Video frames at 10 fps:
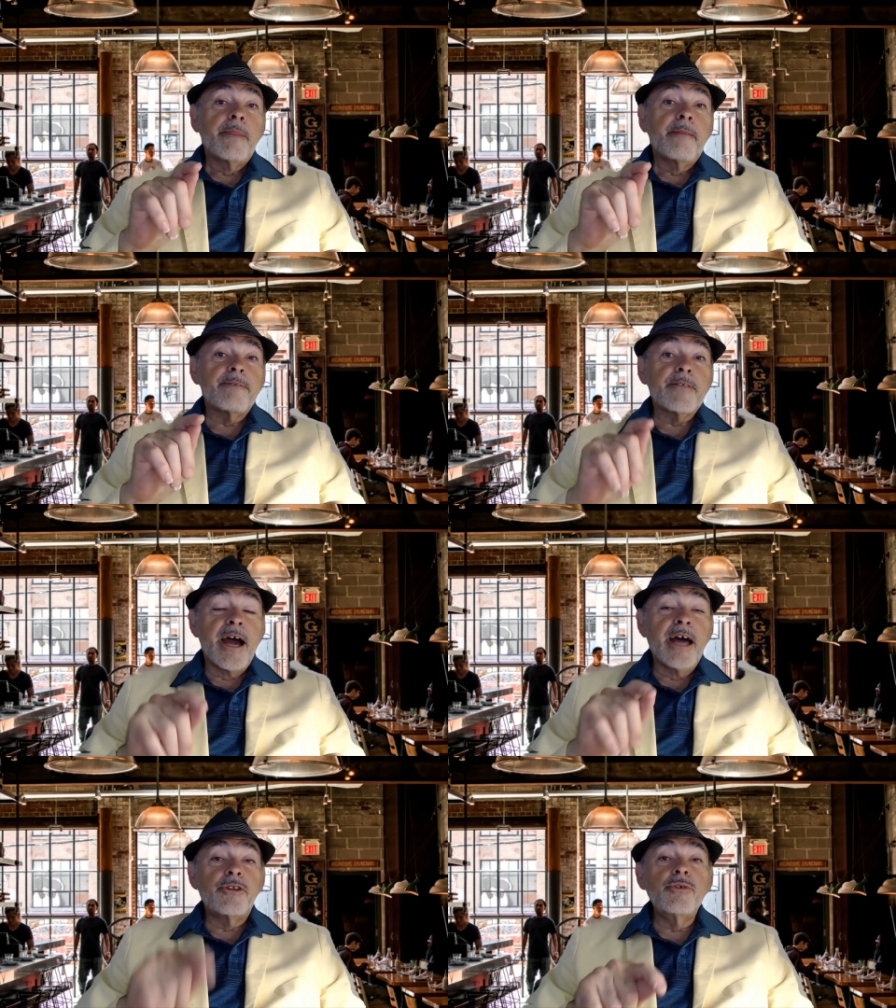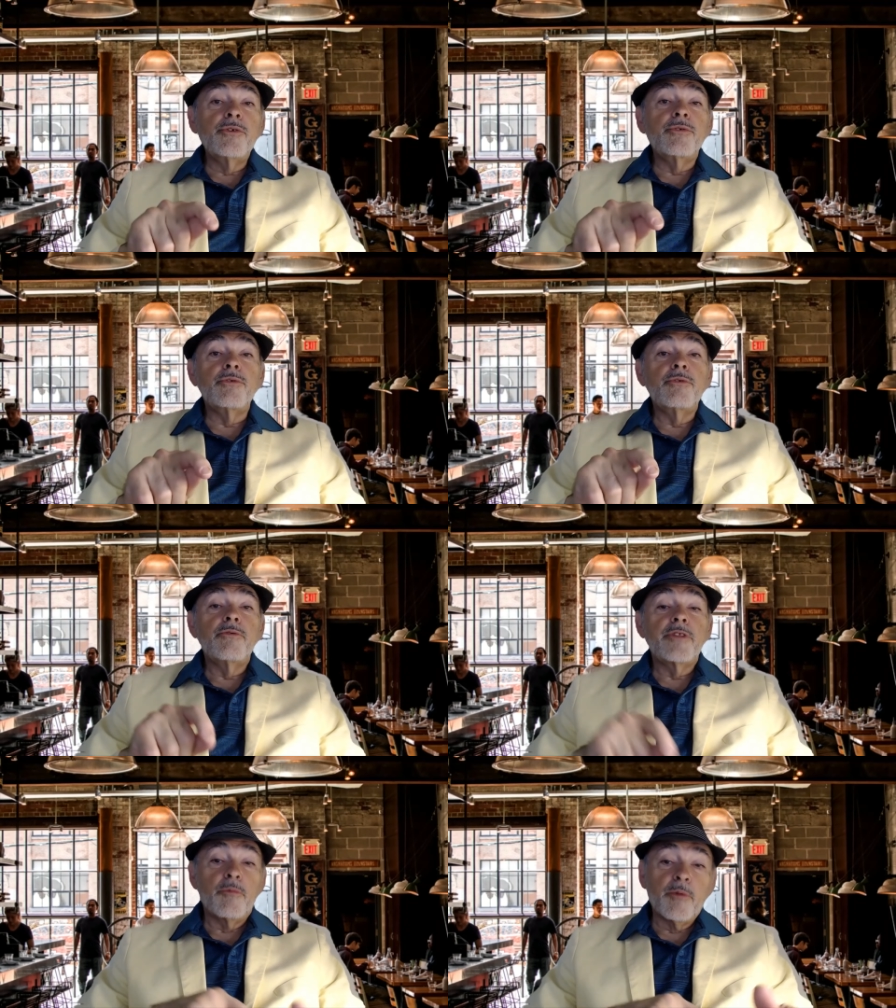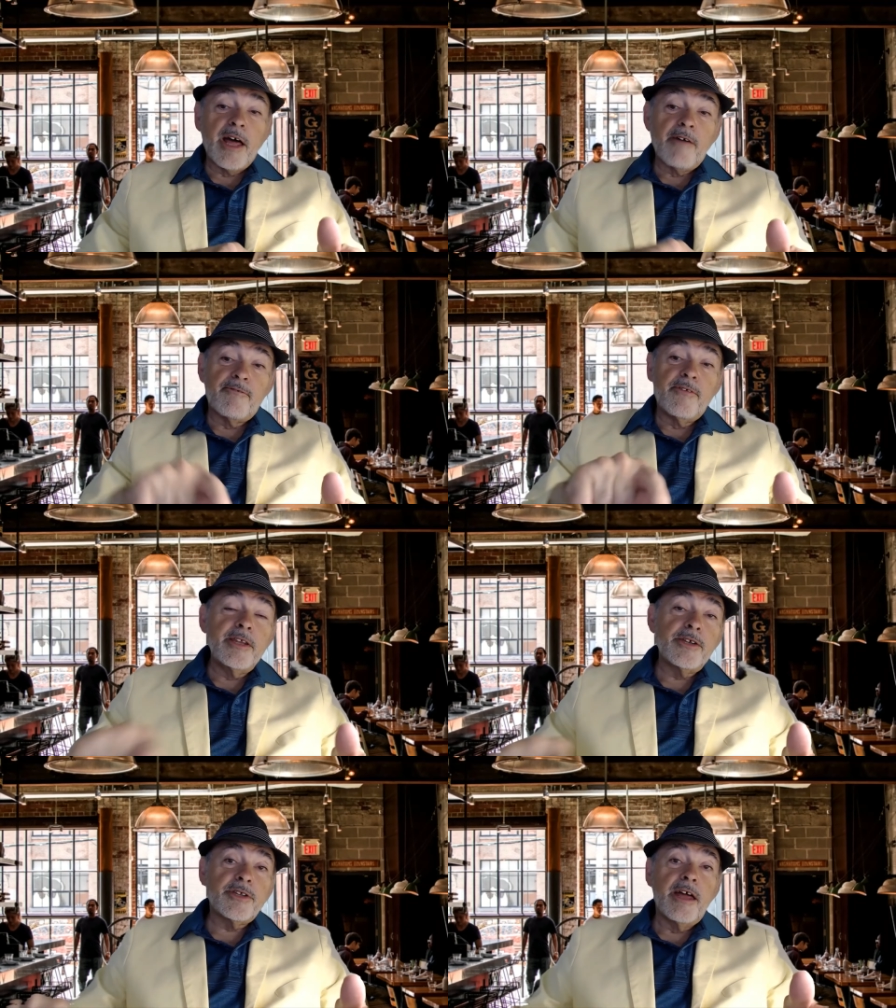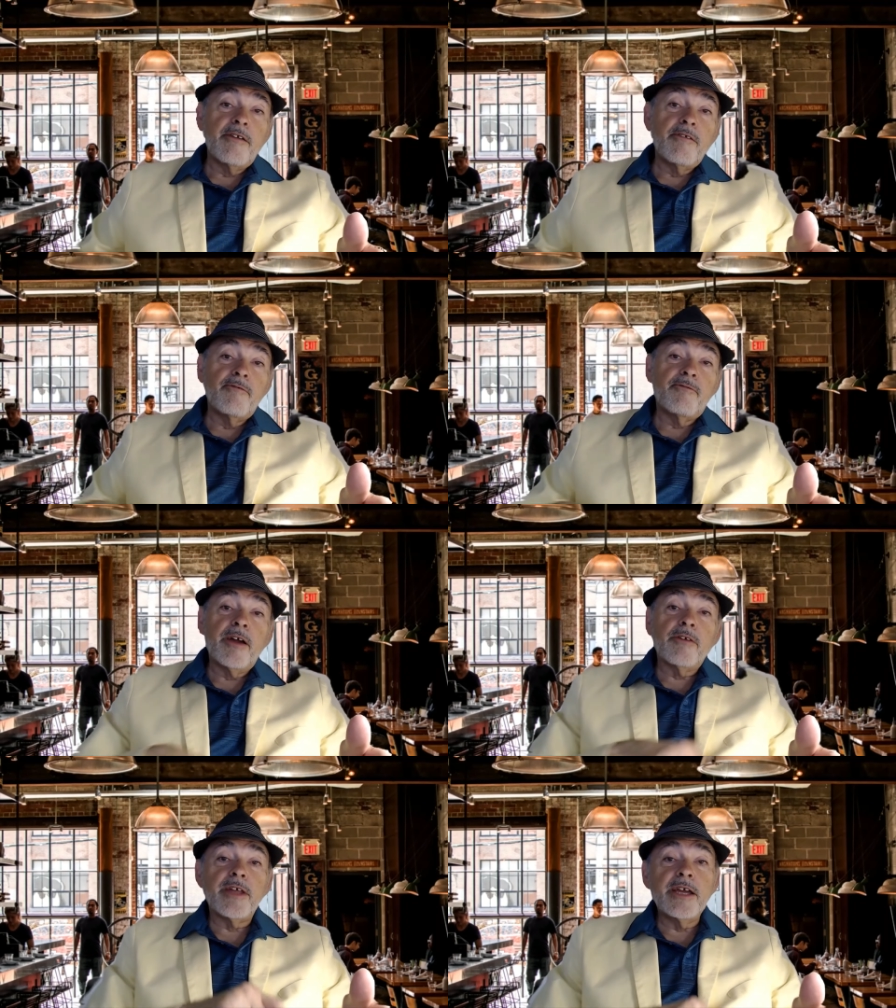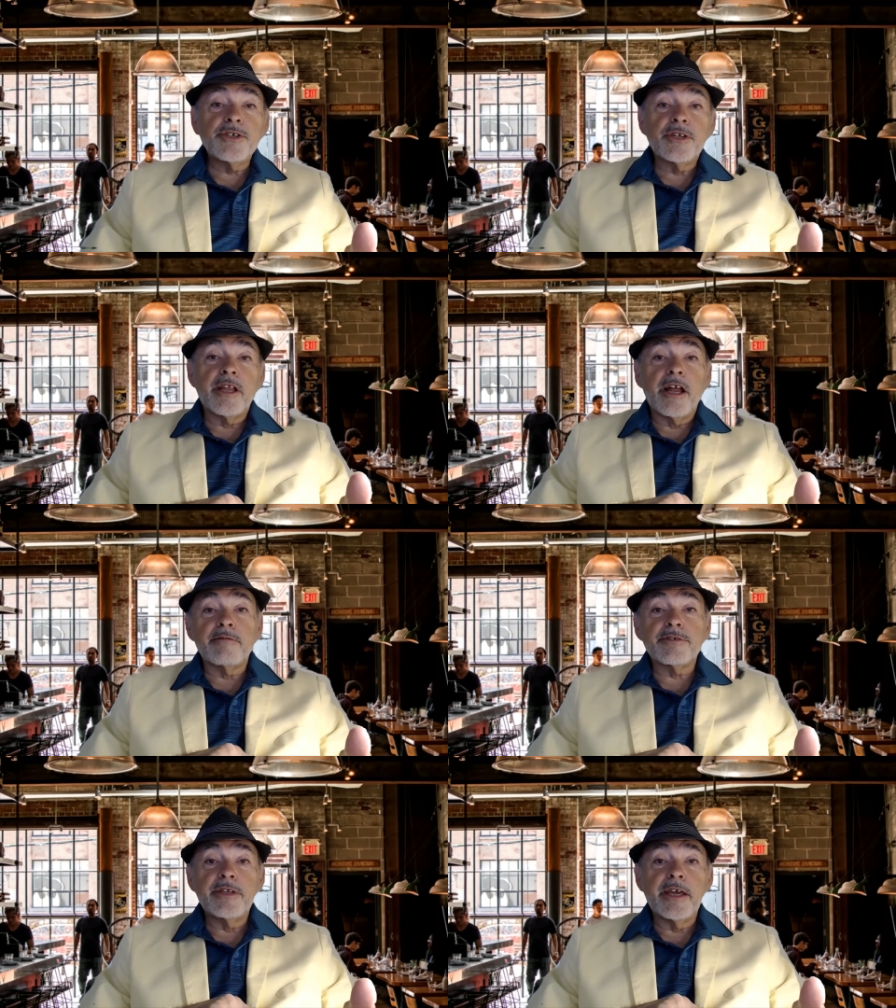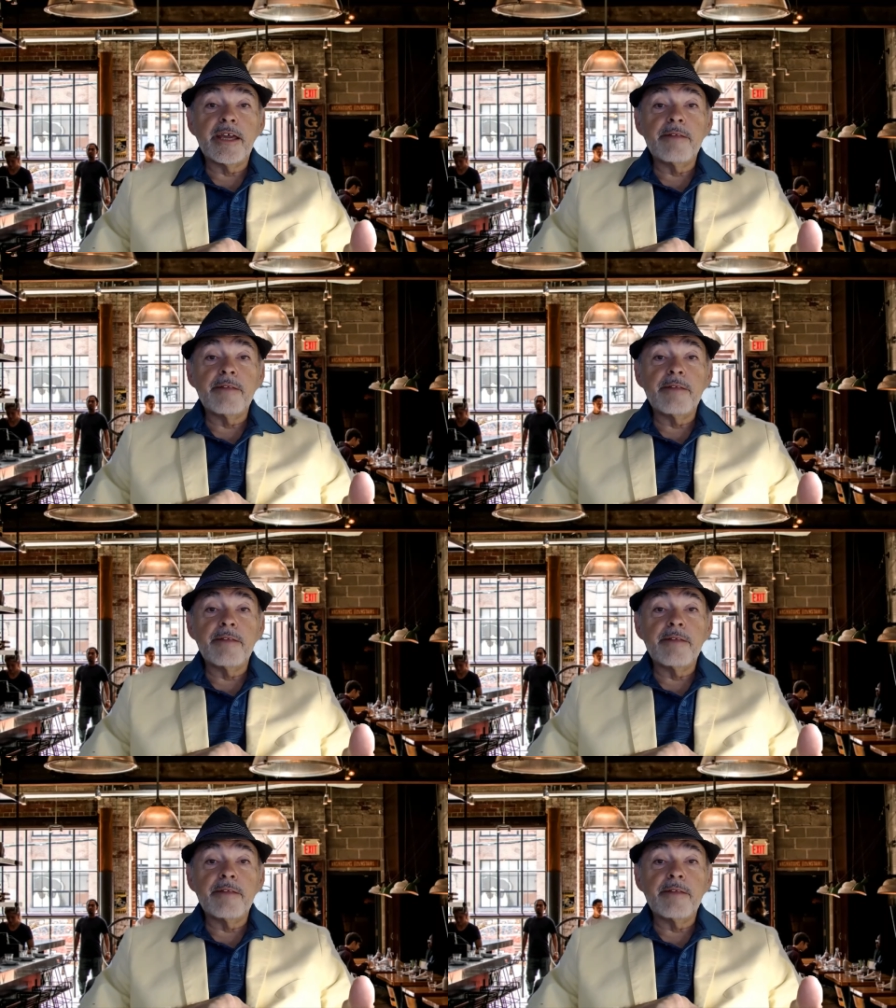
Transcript: I knew that when I finished that foundation that I was digging,